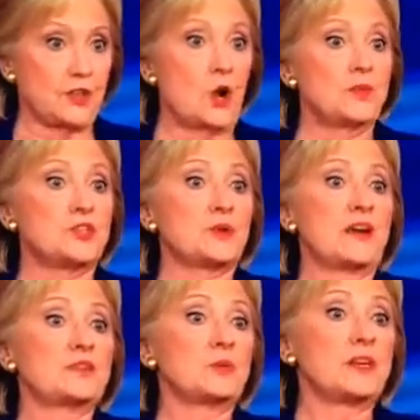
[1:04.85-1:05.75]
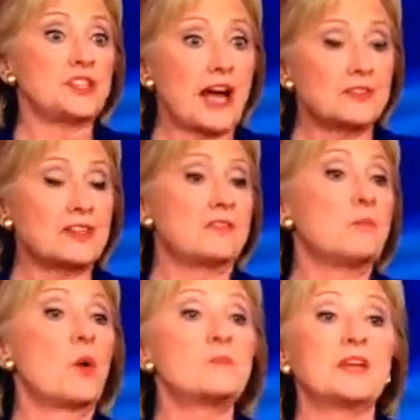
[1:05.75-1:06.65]
Know that you have to reach out to have
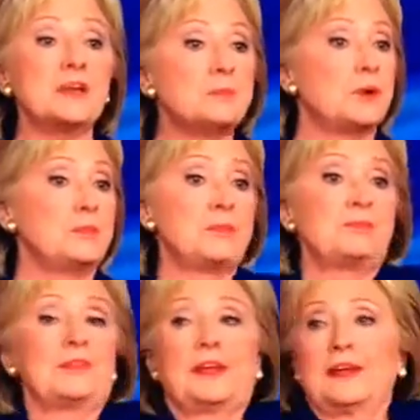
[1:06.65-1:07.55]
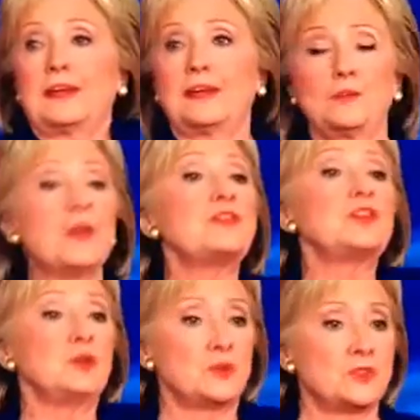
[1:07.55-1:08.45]
more people be with
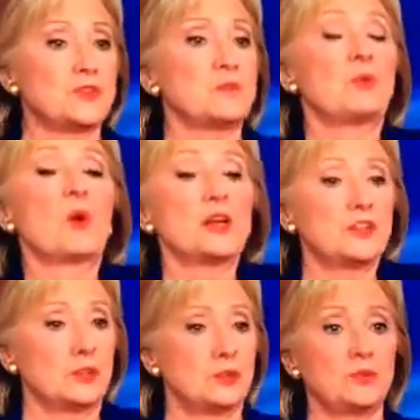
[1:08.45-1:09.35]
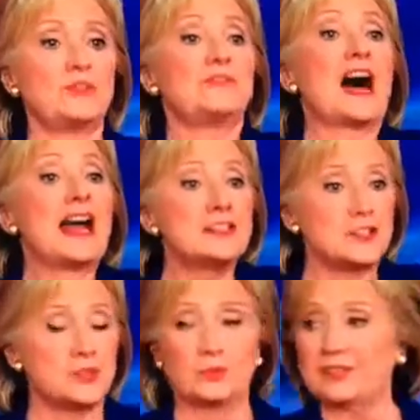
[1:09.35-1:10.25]
you, to support you, to advise
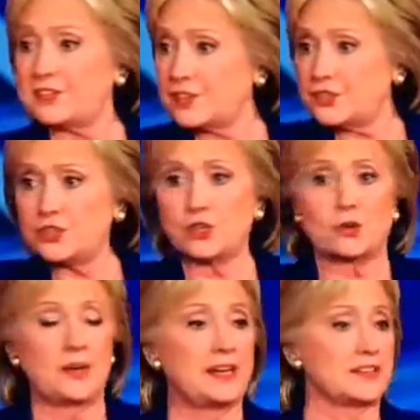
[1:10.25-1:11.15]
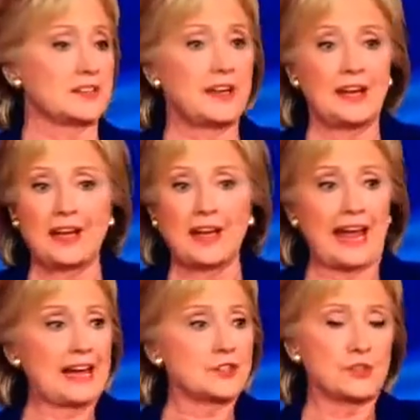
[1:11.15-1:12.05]
you. Listen to your critics,
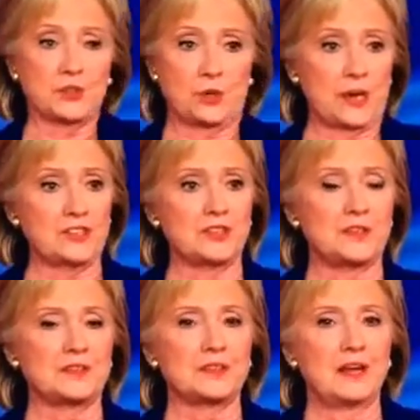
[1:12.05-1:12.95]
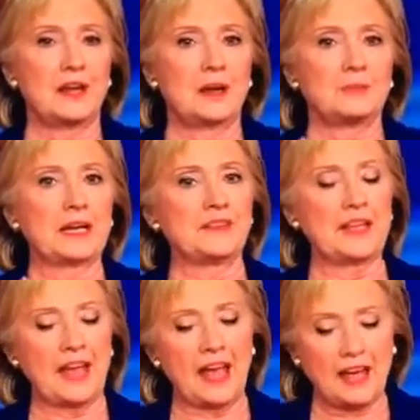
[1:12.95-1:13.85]
answer the questions. But at
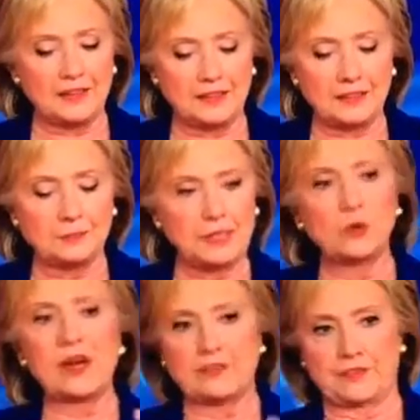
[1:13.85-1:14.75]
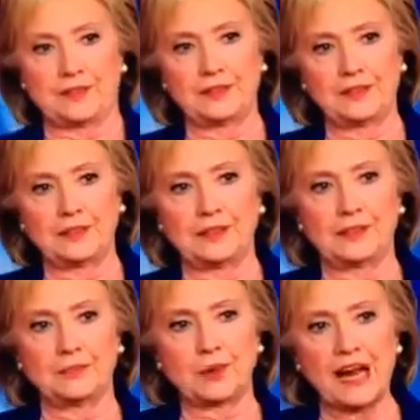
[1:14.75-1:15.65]
the end, be grateful.
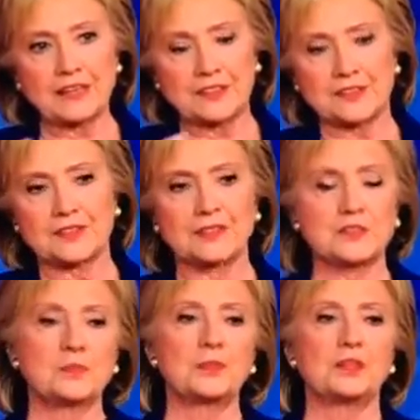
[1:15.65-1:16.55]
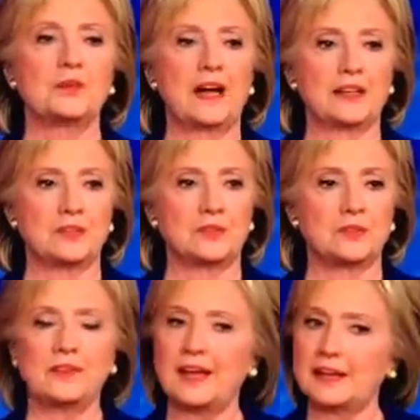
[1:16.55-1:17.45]
Practice the discipline of gratitude,
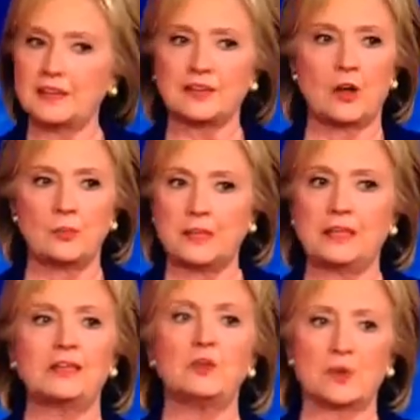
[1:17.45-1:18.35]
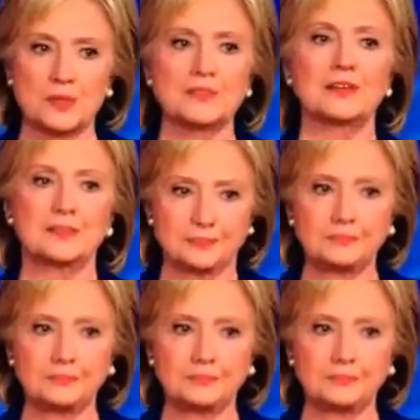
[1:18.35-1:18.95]
and that has helped me enormously.